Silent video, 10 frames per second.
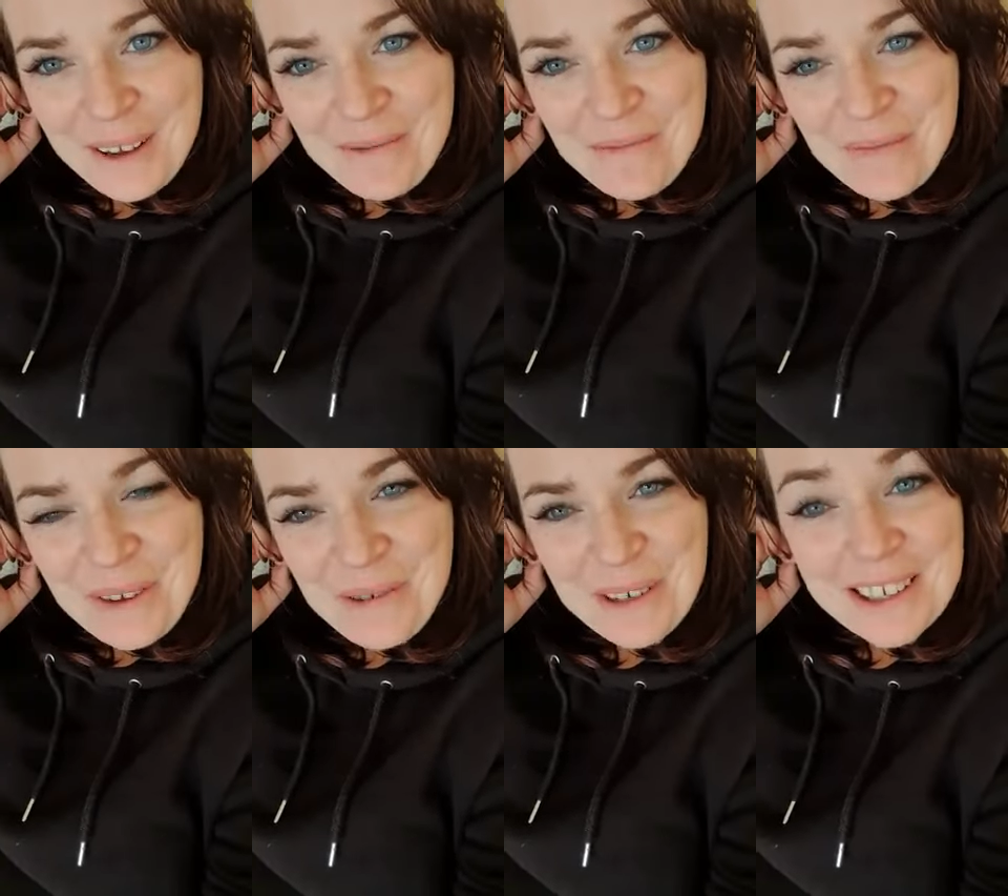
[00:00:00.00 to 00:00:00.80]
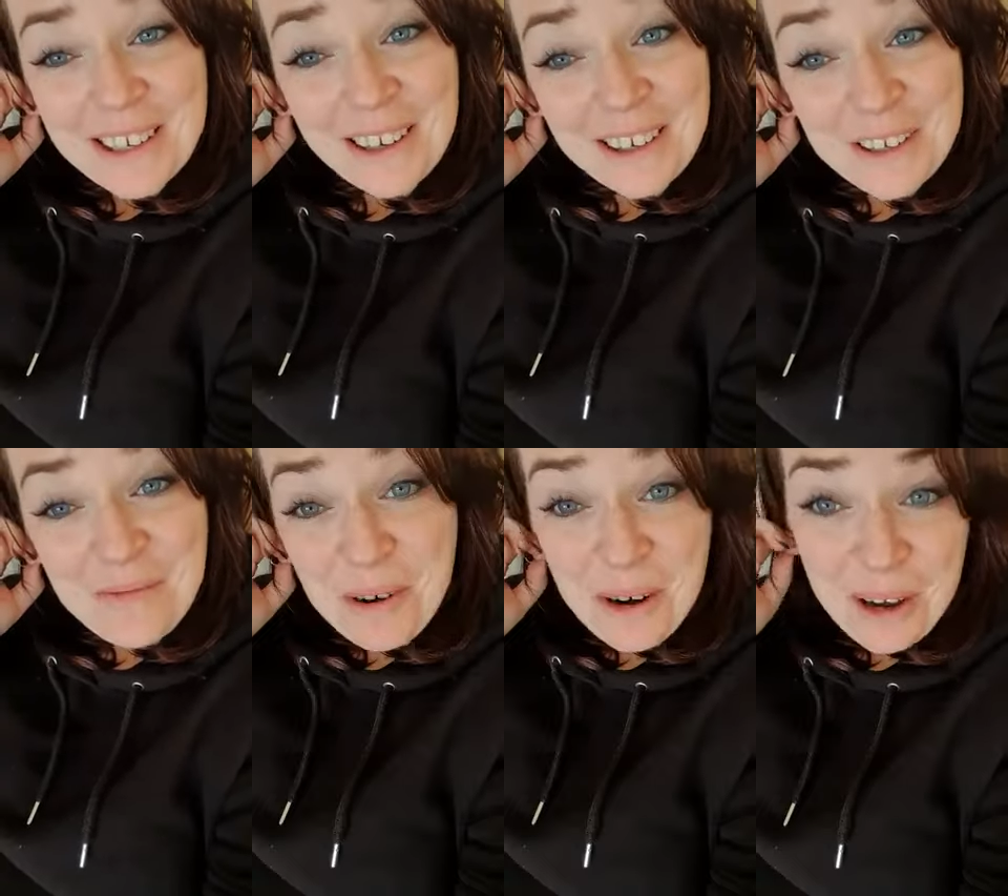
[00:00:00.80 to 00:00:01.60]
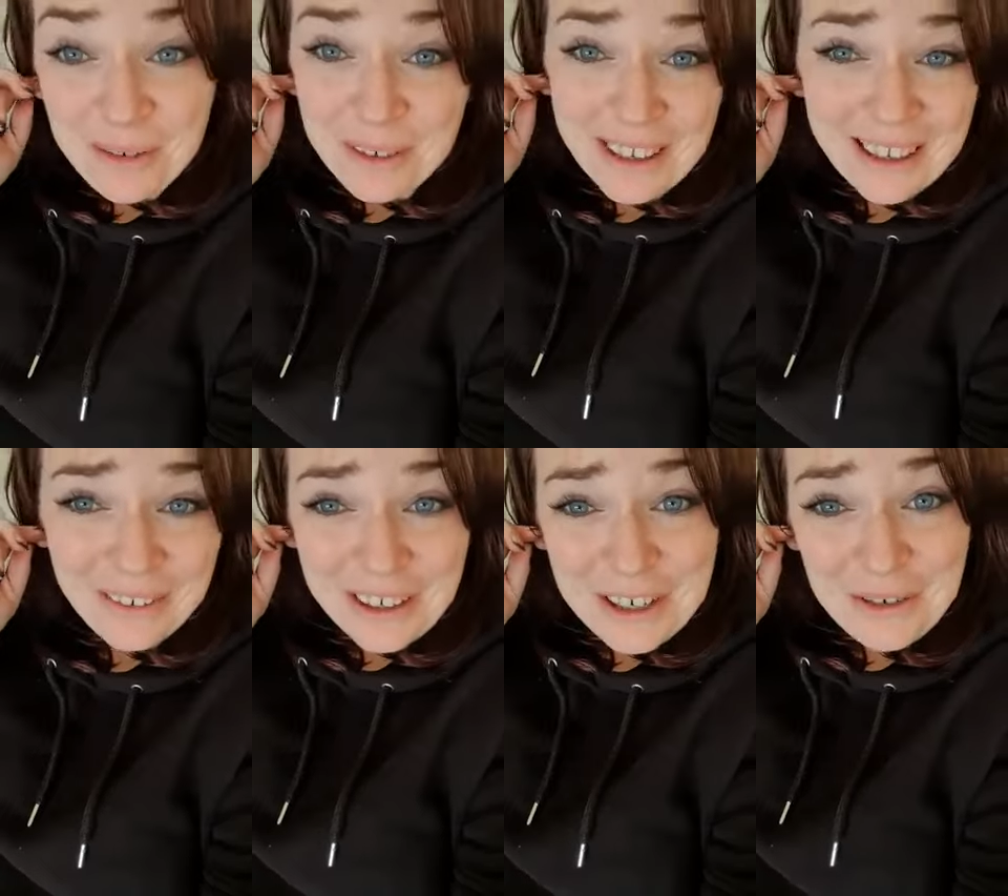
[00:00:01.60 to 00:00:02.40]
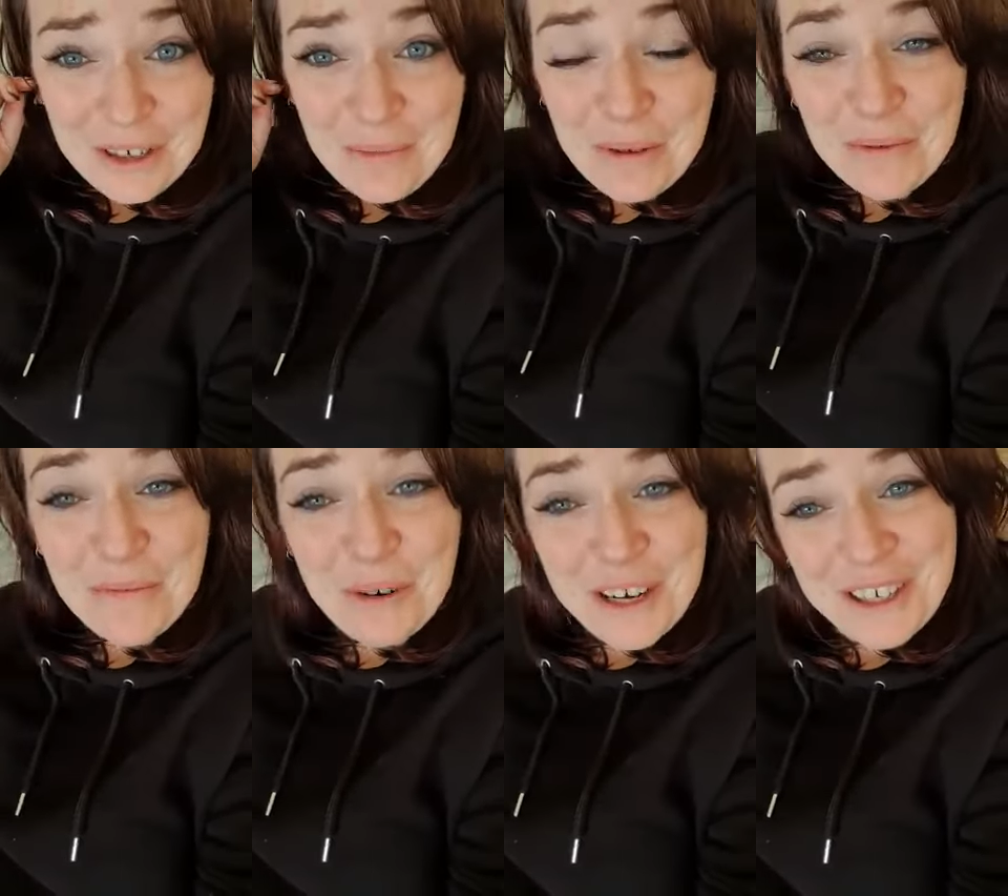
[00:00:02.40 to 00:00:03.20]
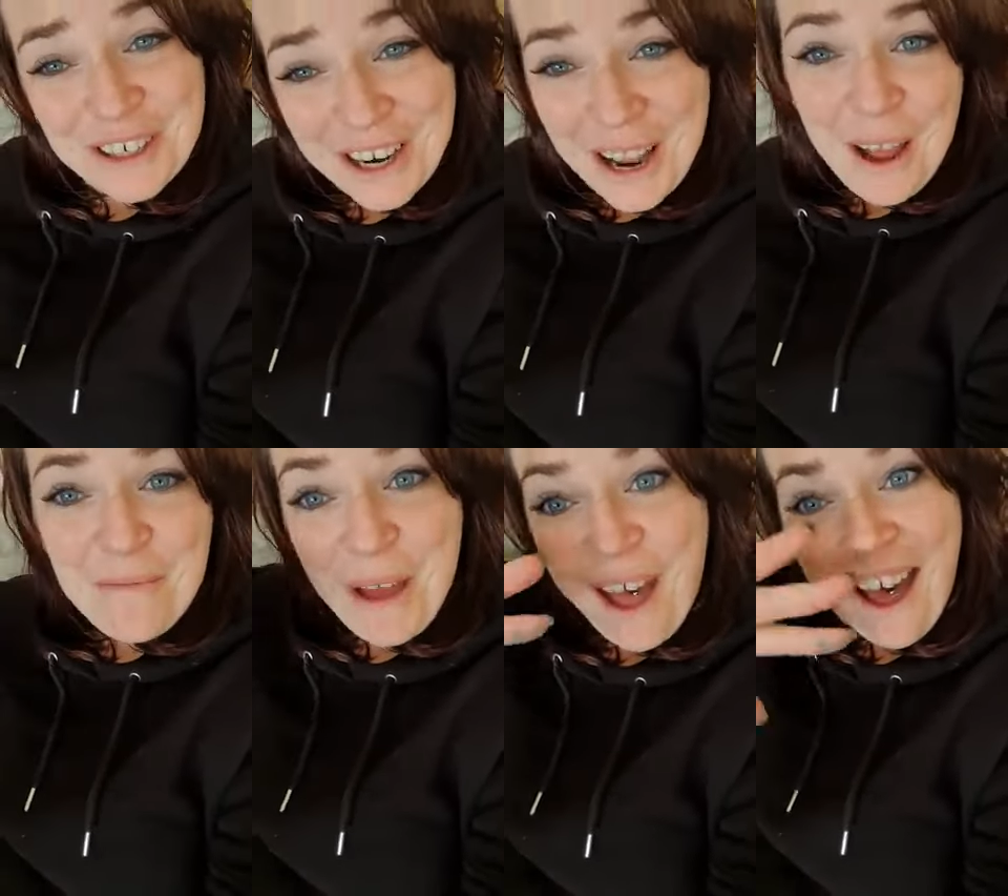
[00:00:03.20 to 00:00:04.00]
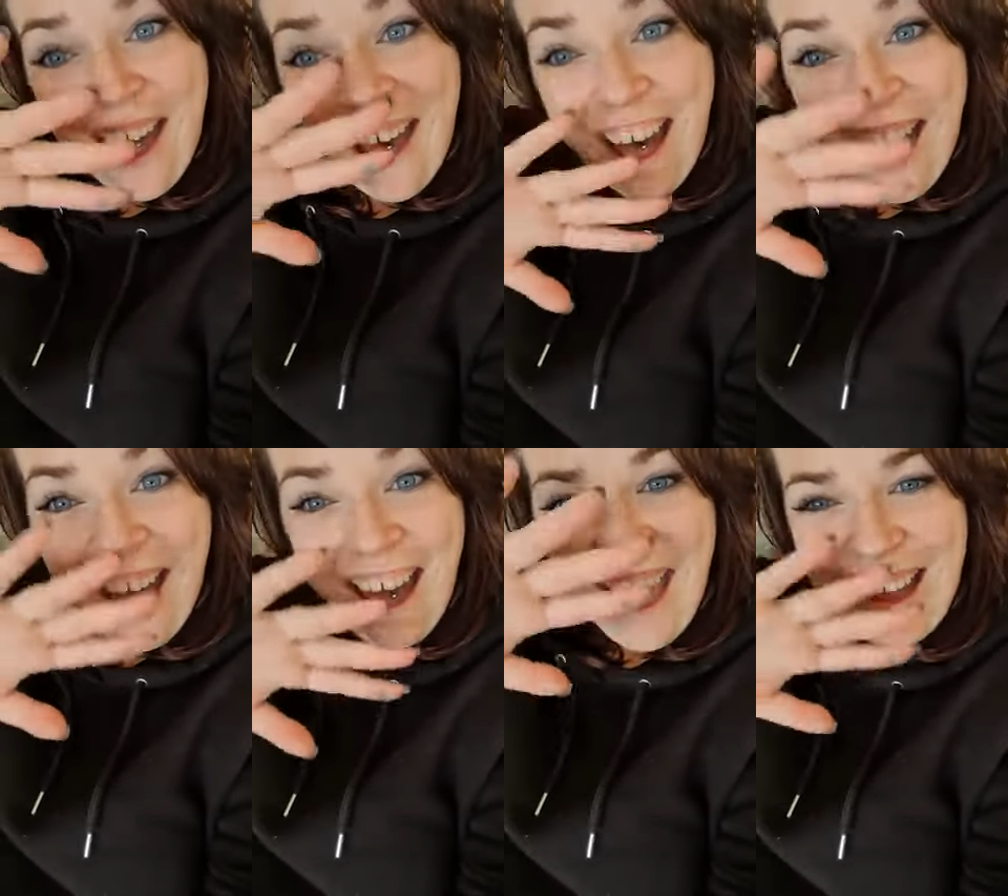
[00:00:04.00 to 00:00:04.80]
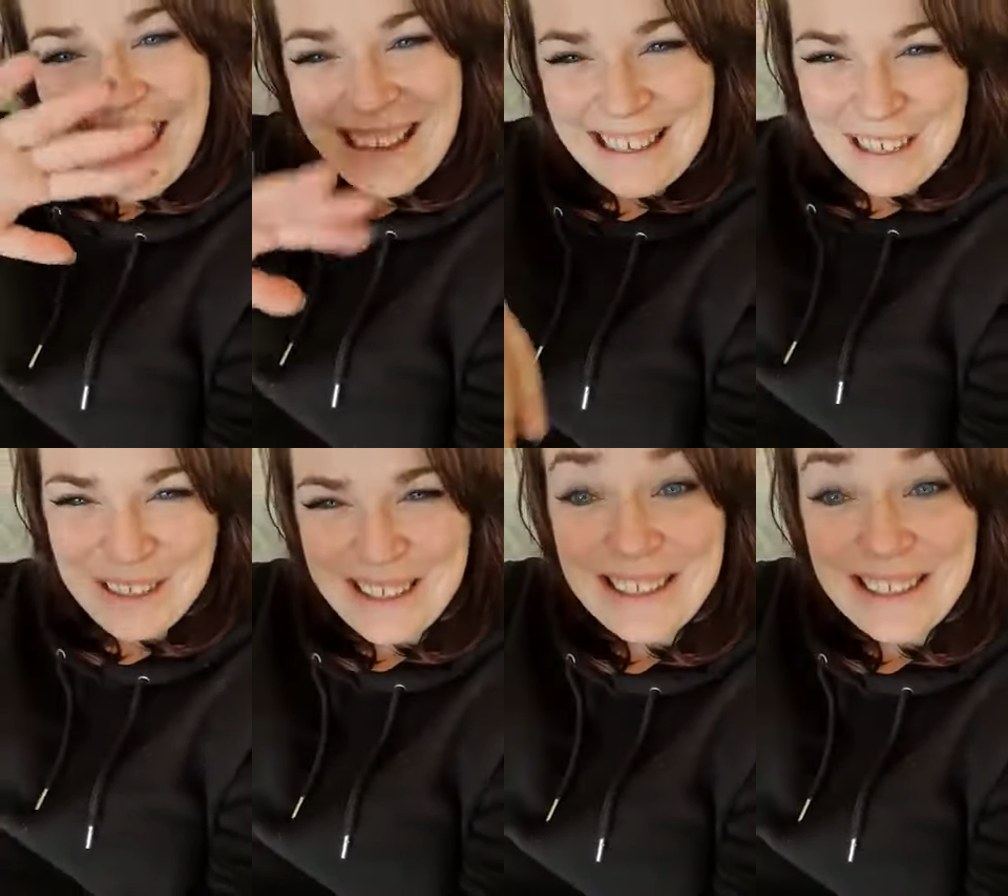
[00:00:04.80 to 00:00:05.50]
I will see you guys tomorrow, hopefully, if I don't jump off a bridge. Bye.